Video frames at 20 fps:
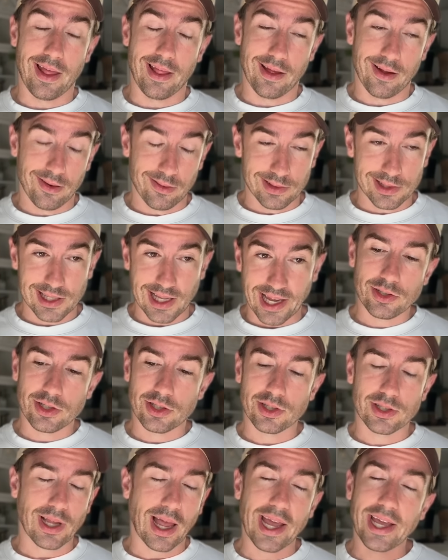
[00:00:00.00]
then I was like,
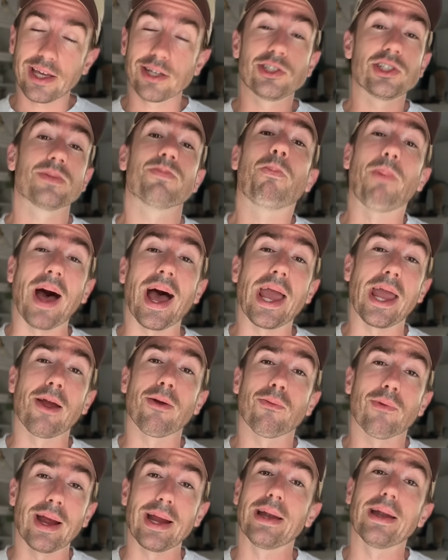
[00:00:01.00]
I could just buy it
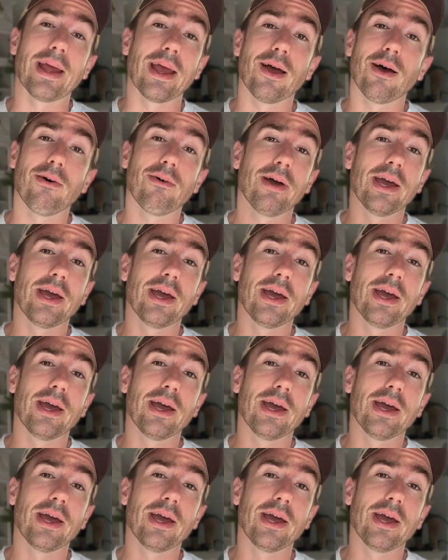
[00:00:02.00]
right now